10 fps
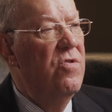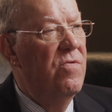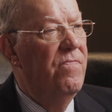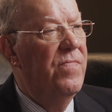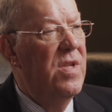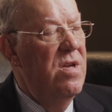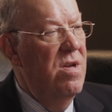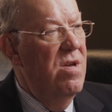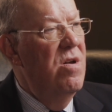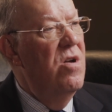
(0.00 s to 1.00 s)
you.
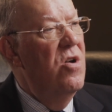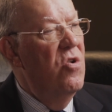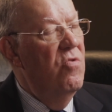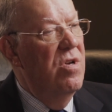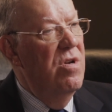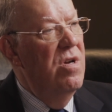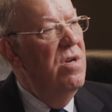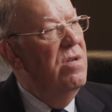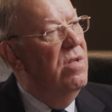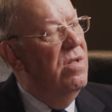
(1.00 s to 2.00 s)

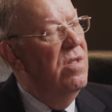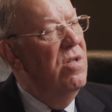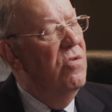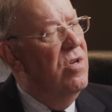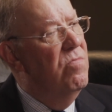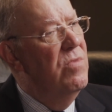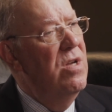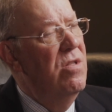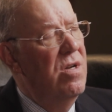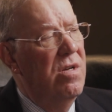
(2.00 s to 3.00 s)
Okay, they look at
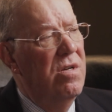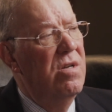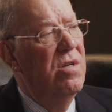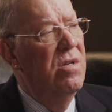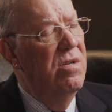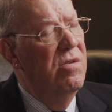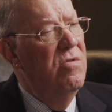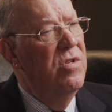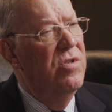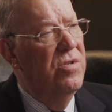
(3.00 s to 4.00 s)
me like, uh,
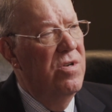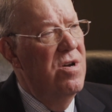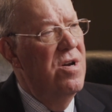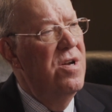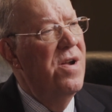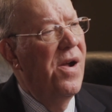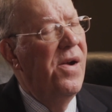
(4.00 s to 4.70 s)
who is this guy?